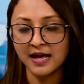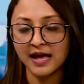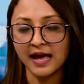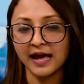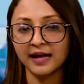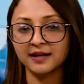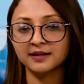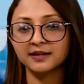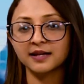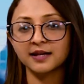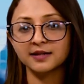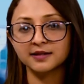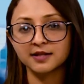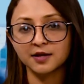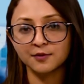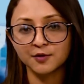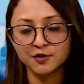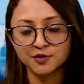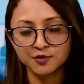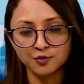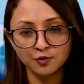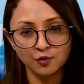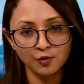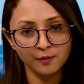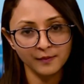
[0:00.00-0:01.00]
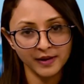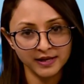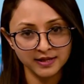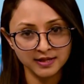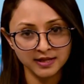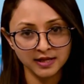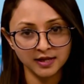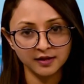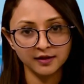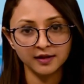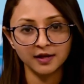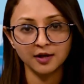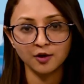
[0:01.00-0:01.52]
and that there was no
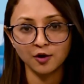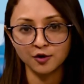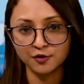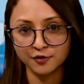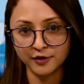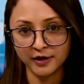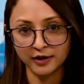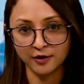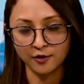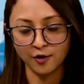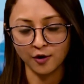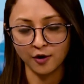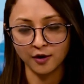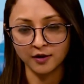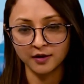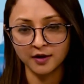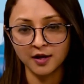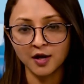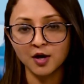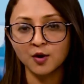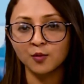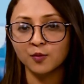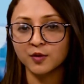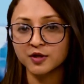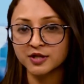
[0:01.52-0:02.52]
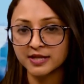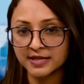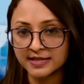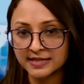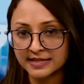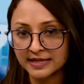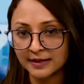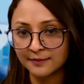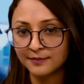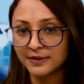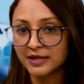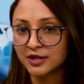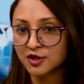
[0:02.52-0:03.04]
material on record which
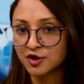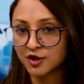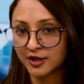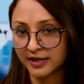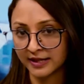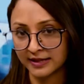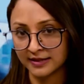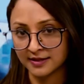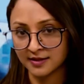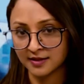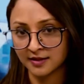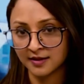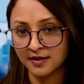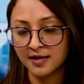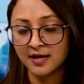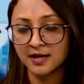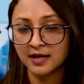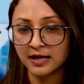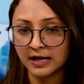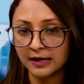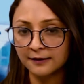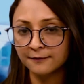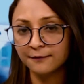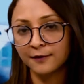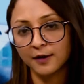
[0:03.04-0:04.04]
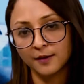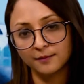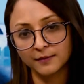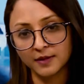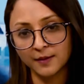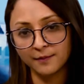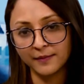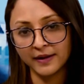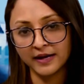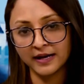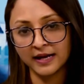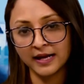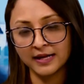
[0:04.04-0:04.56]
established guilt, confirmed the
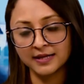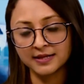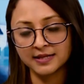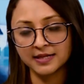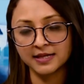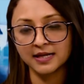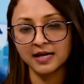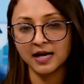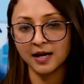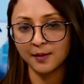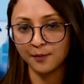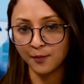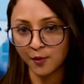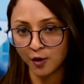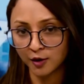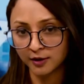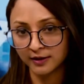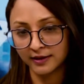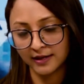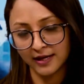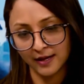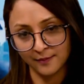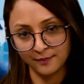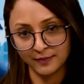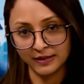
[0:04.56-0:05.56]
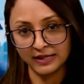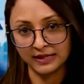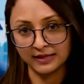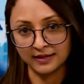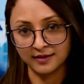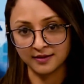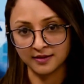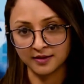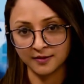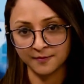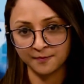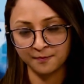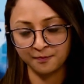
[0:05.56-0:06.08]
penalty upon the
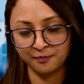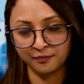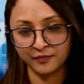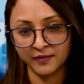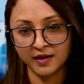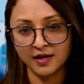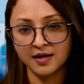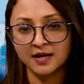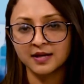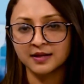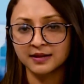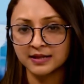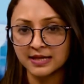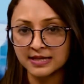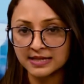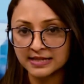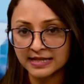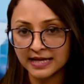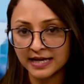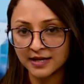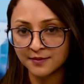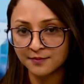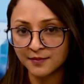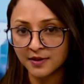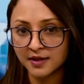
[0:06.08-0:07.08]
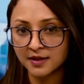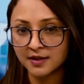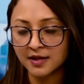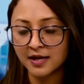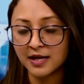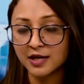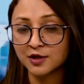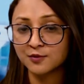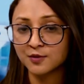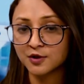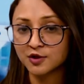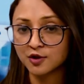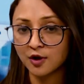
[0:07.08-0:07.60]
appellant. The statement,
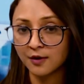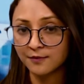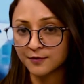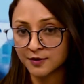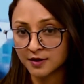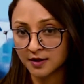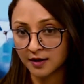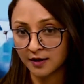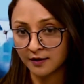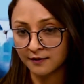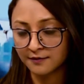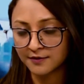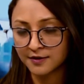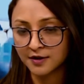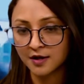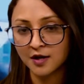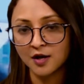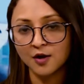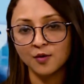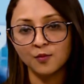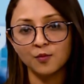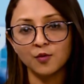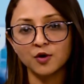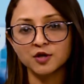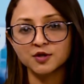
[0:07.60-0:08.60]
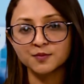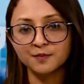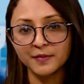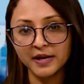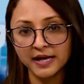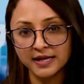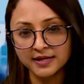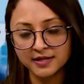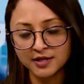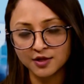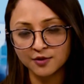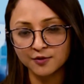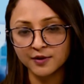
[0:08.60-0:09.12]
it was observed, was
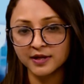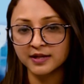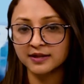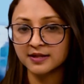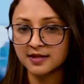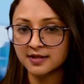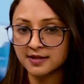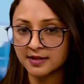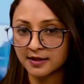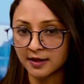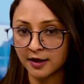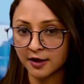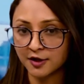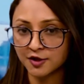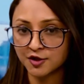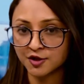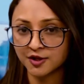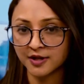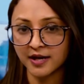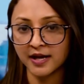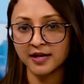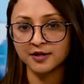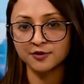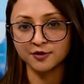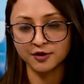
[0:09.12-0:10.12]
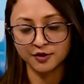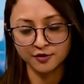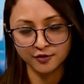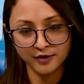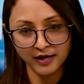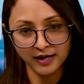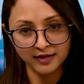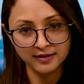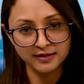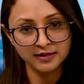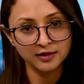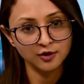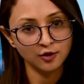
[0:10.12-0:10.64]
made during the search and
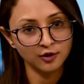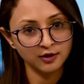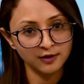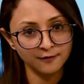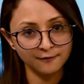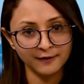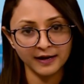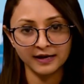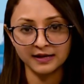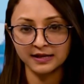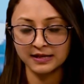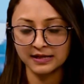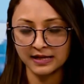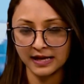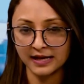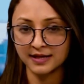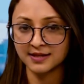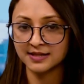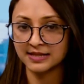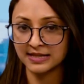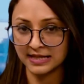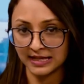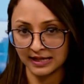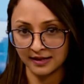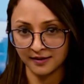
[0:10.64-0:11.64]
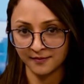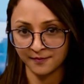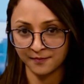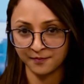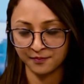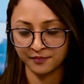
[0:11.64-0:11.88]
retracted on the very next day.